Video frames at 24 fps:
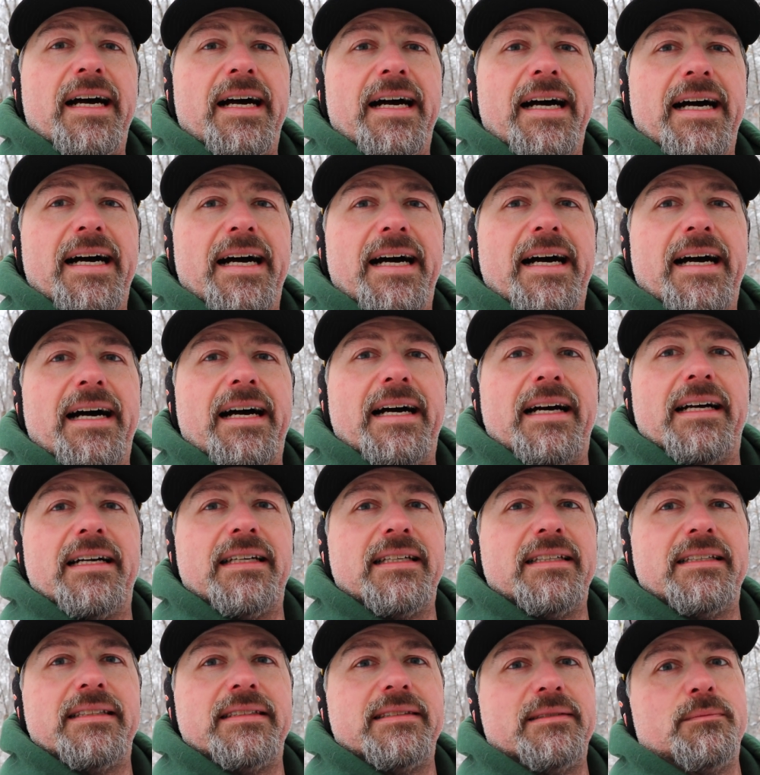
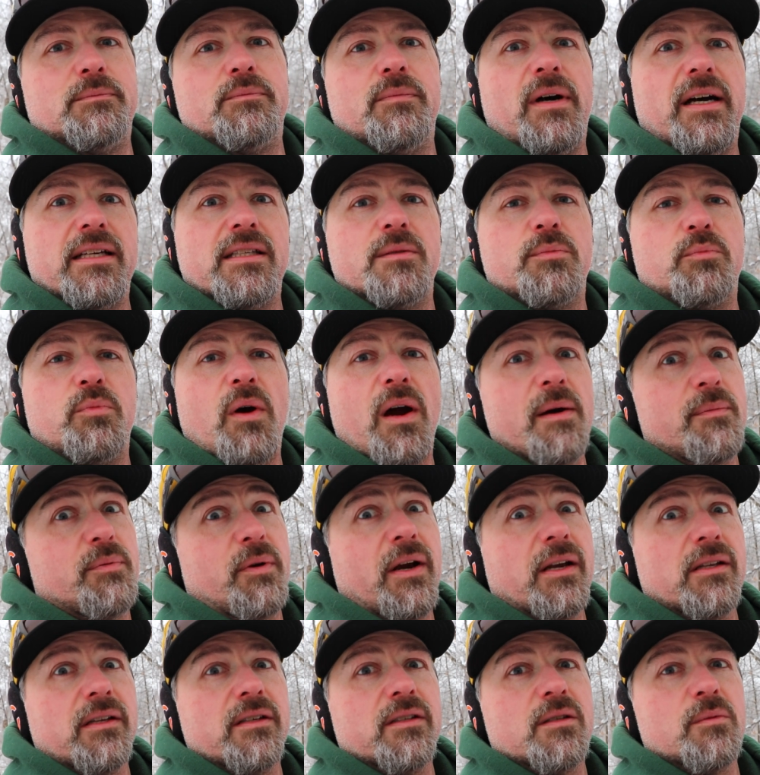I, I,
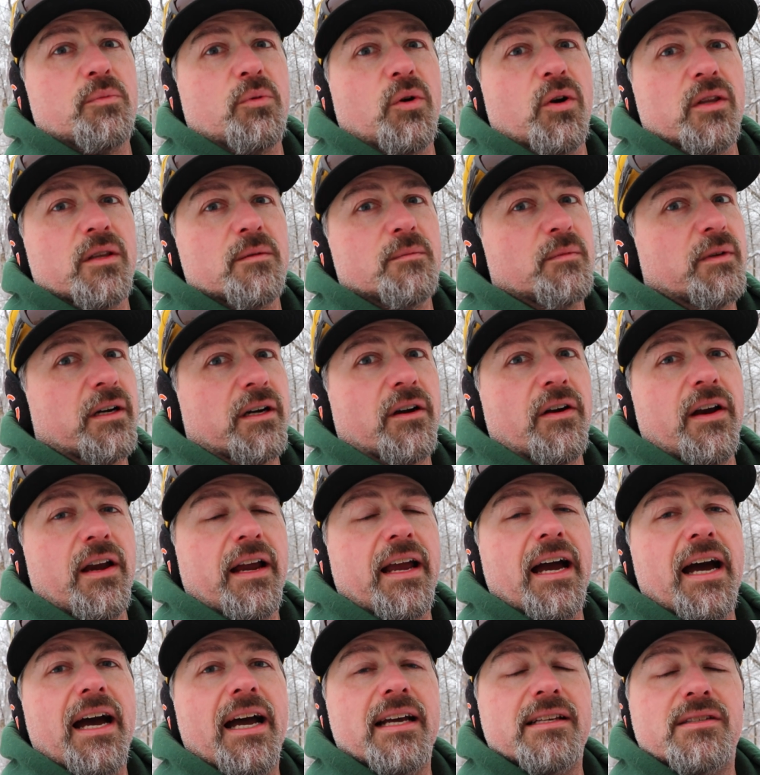proudly support them. They're great
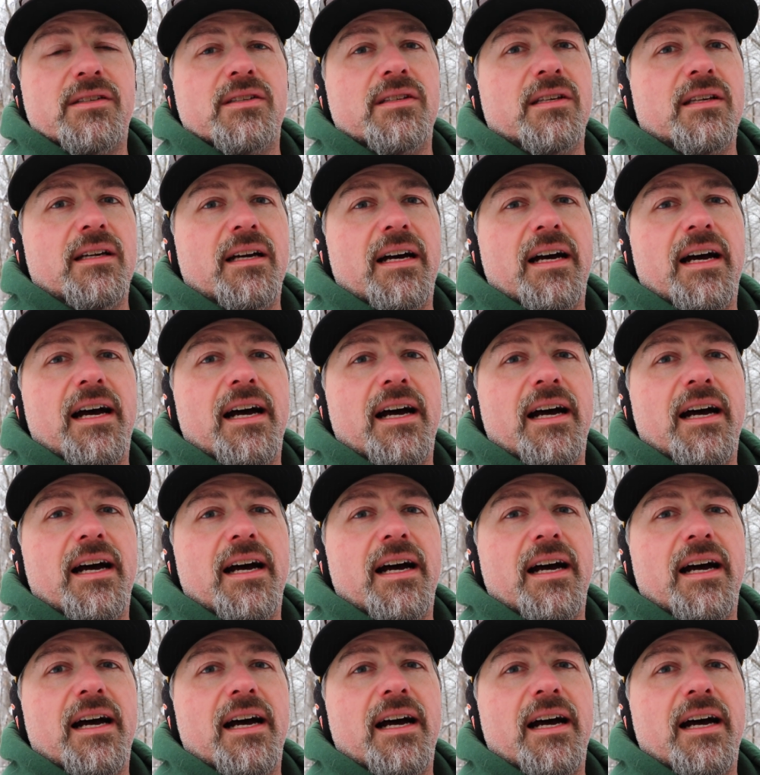guys.